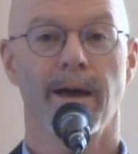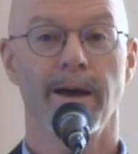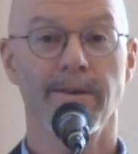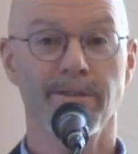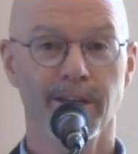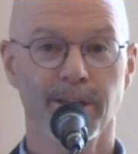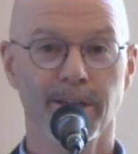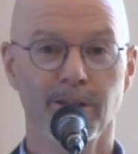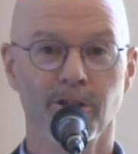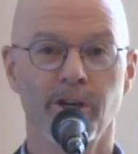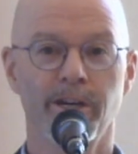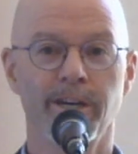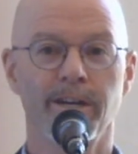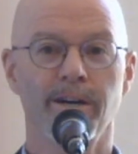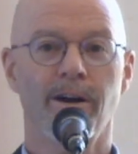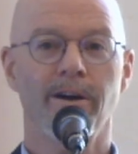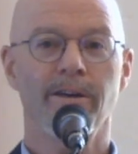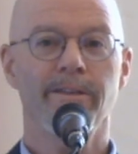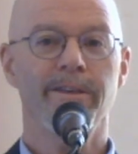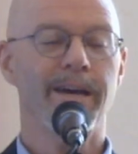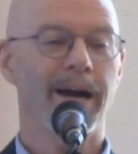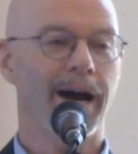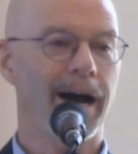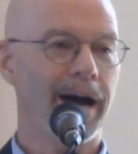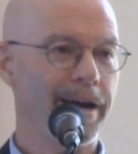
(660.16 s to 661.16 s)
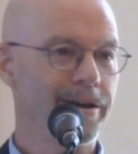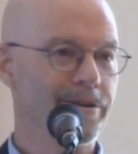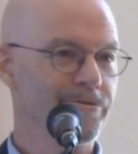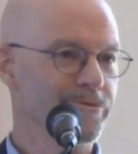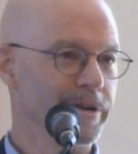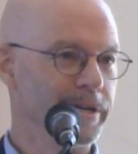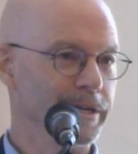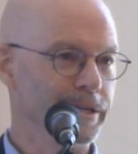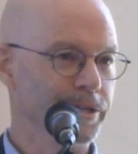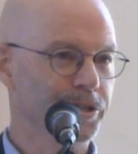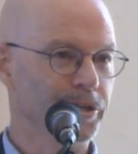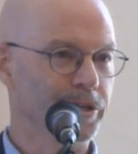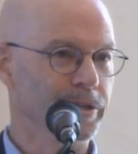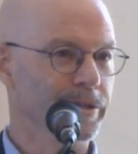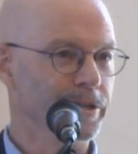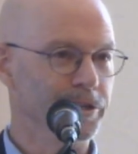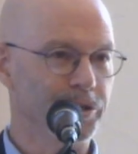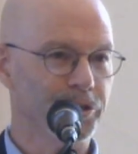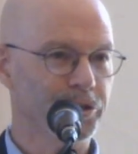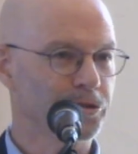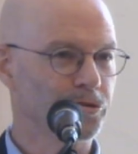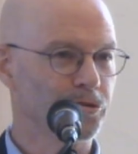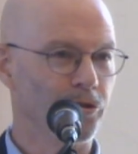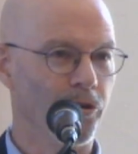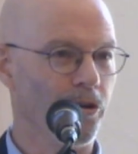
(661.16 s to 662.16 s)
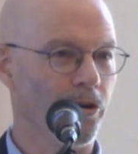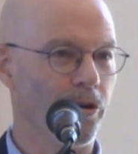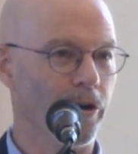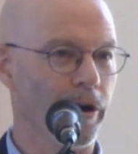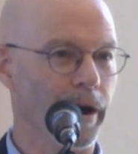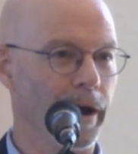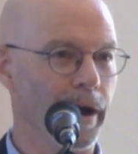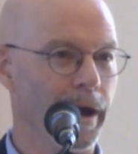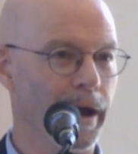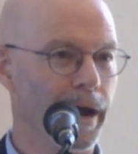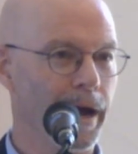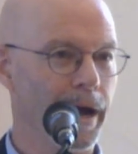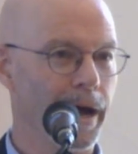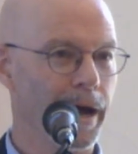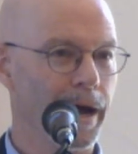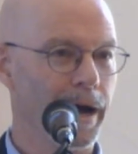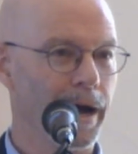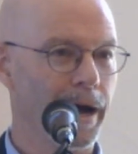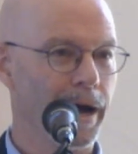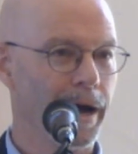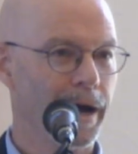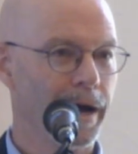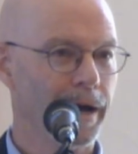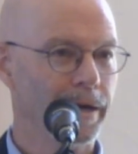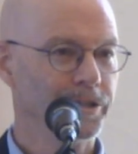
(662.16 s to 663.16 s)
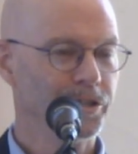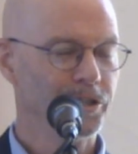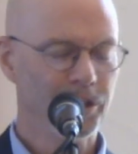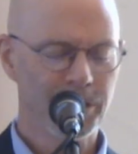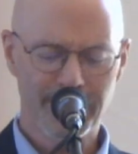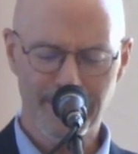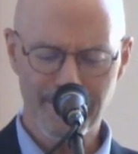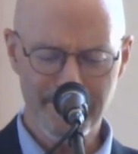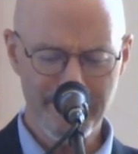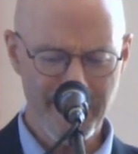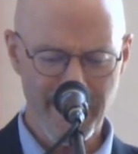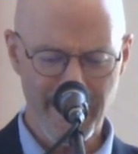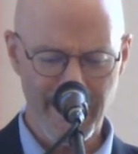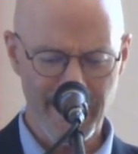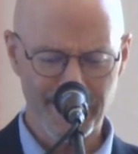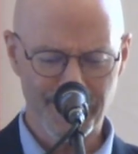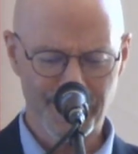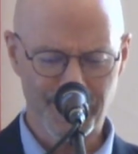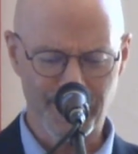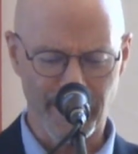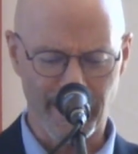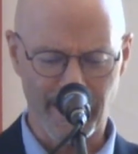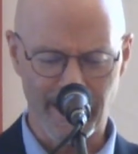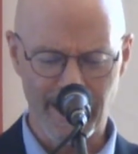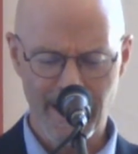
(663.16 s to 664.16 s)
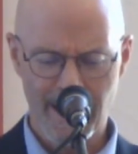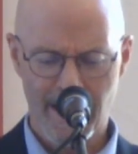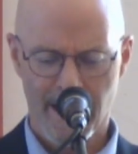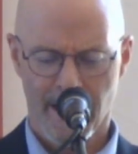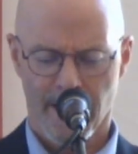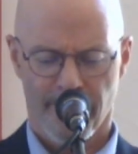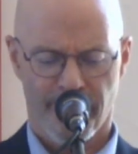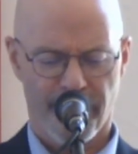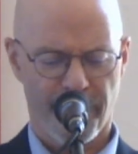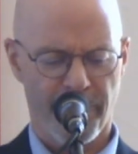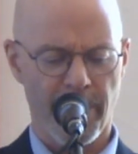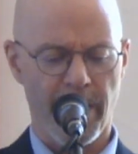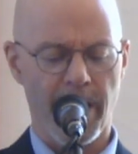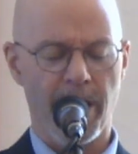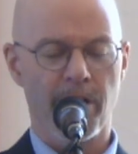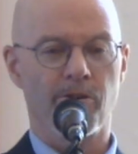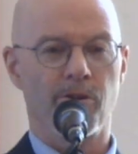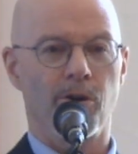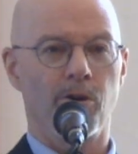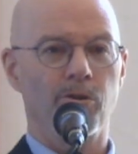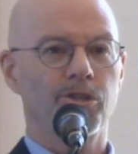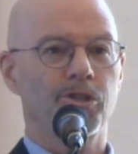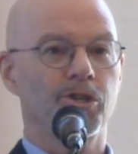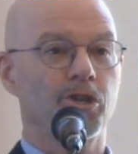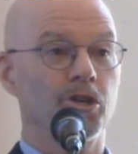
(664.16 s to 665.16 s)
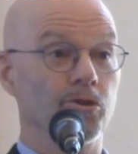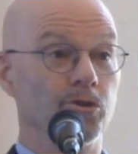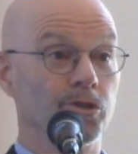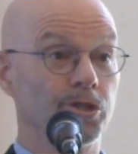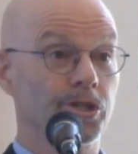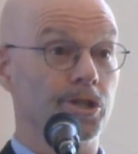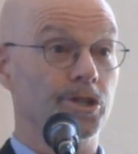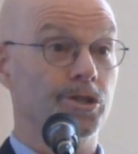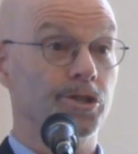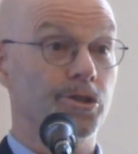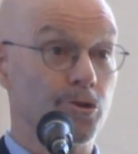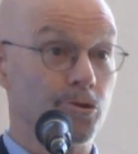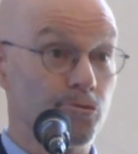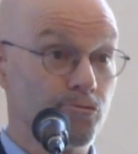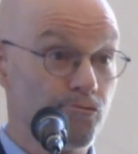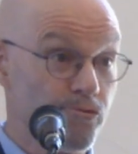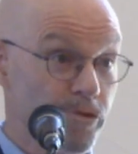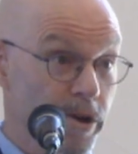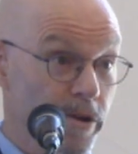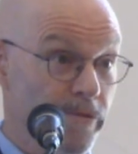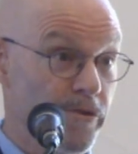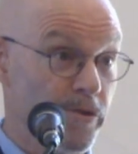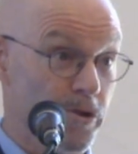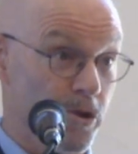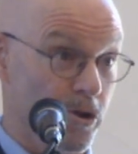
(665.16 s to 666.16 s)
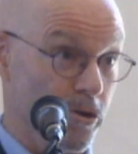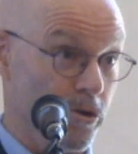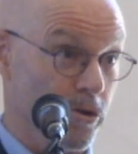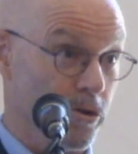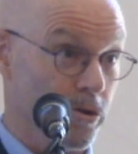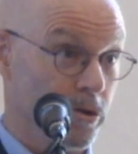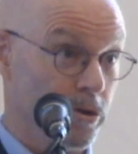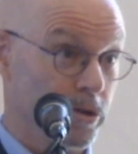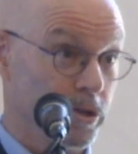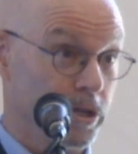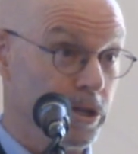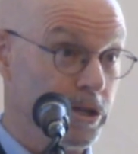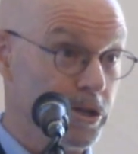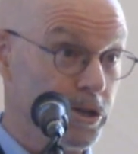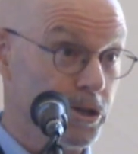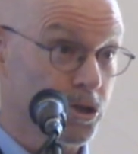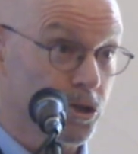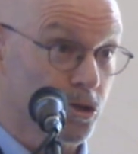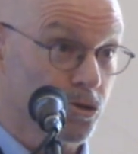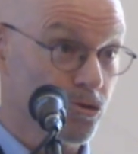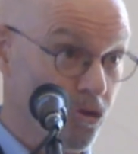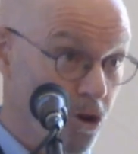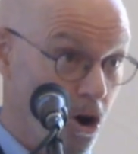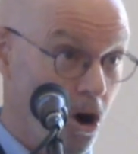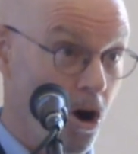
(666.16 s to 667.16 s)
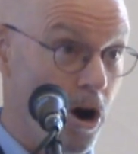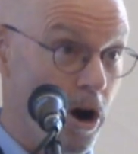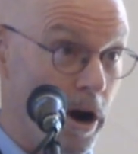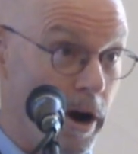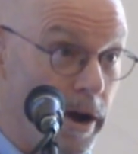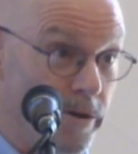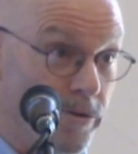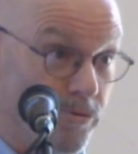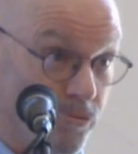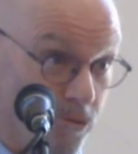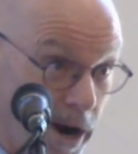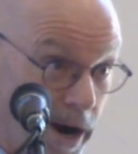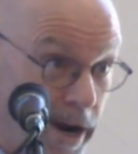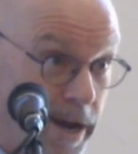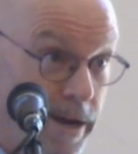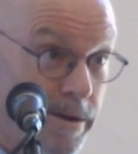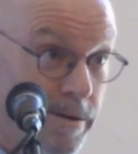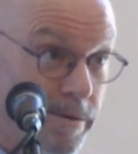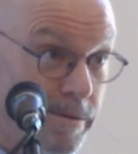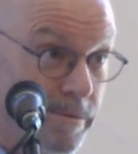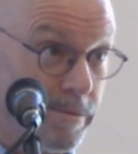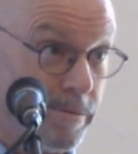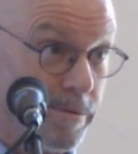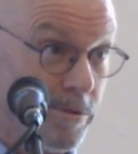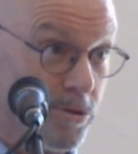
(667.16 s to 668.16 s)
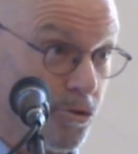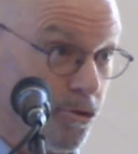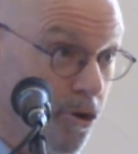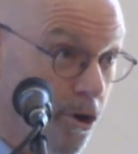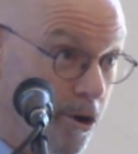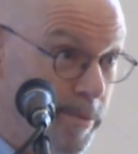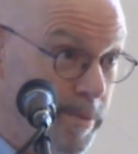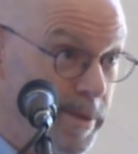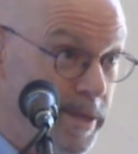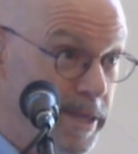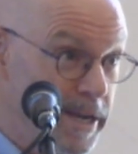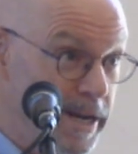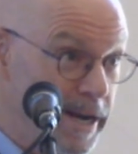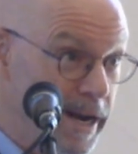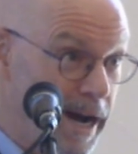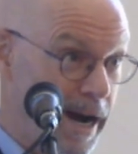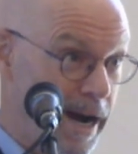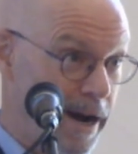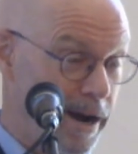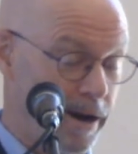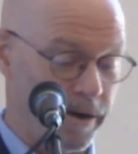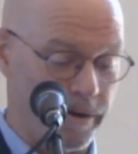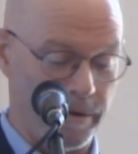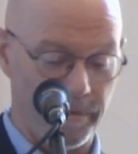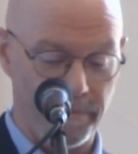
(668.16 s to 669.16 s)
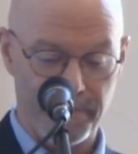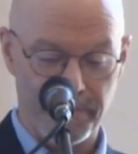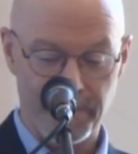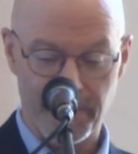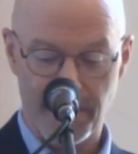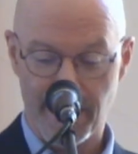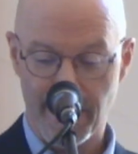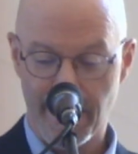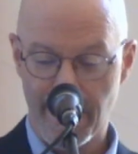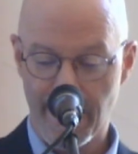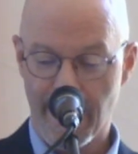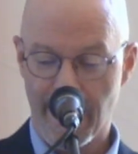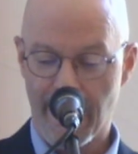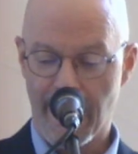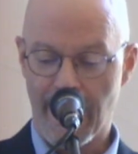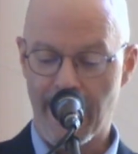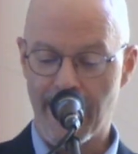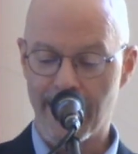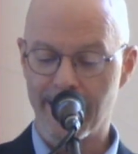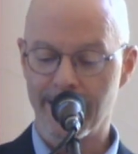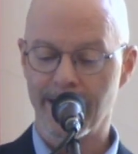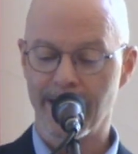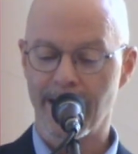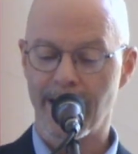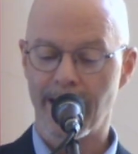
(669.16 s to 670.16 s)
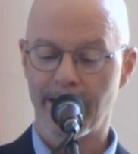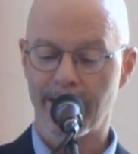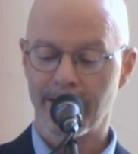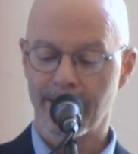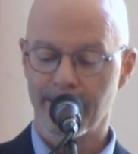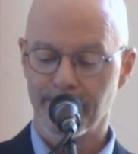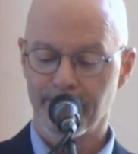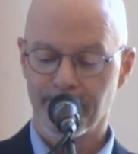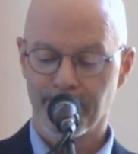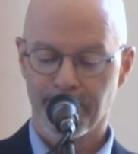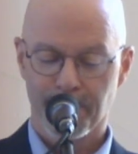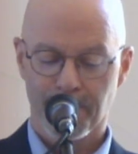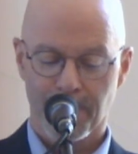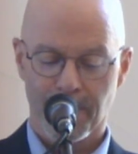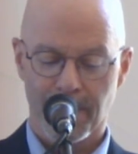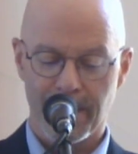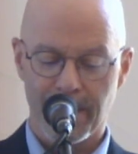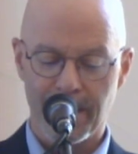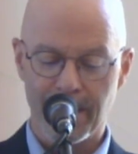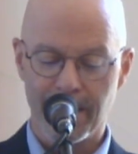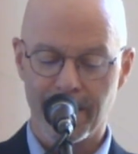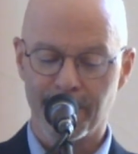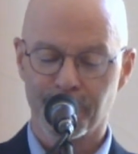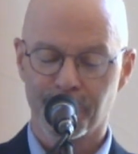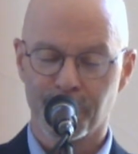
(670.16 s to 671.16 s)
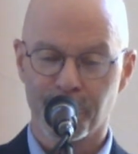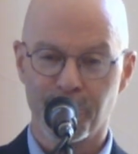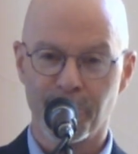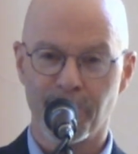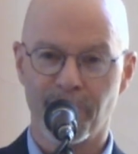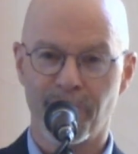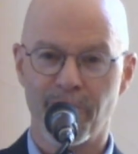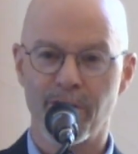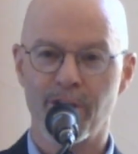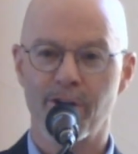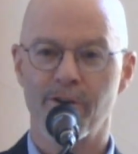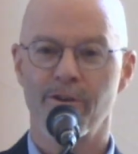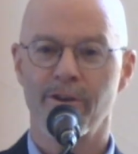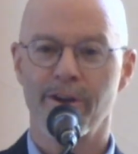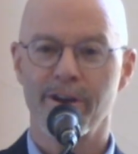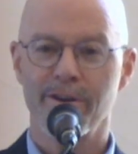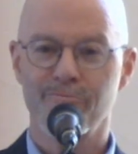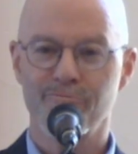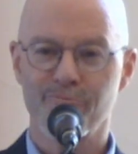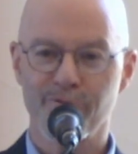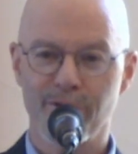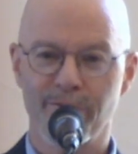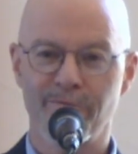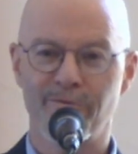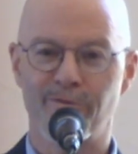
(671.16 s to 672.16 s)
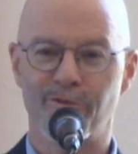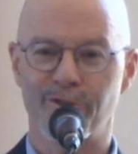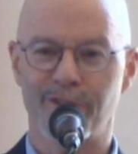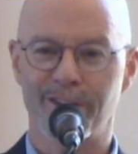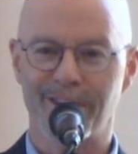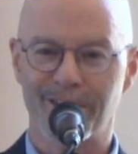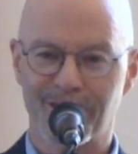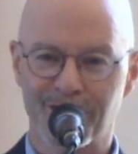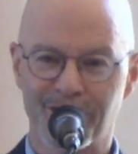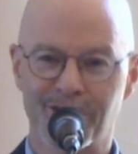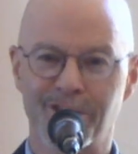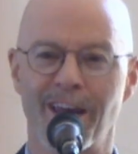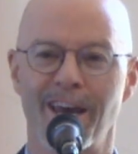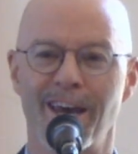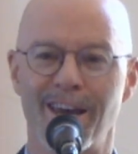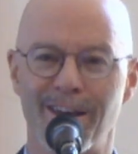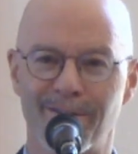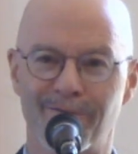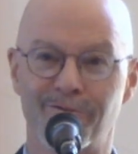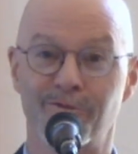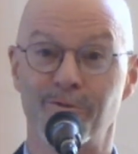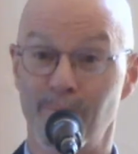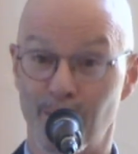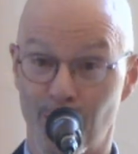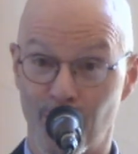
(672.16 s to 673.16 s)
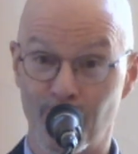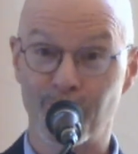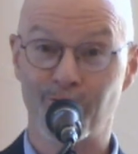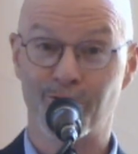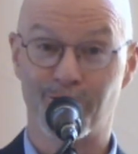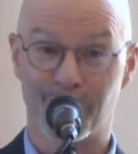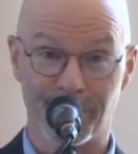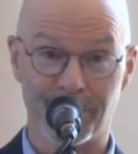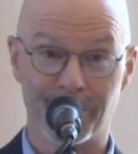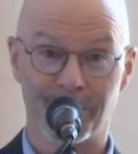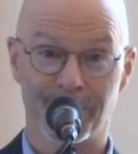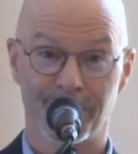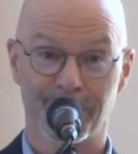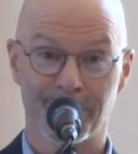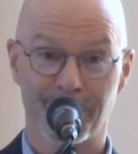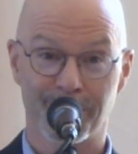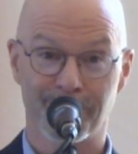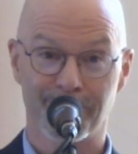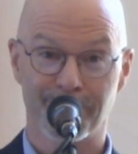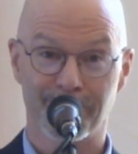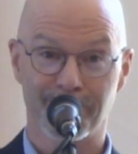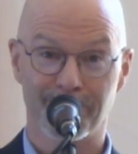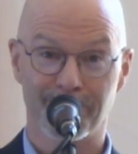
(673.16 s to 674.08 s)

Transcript: And then look at all the ironies in this story. Just amazing. Pharaoh chooses the river to destroy, right? Throw him in the Nile. And yet, it is the very river that saves Moses.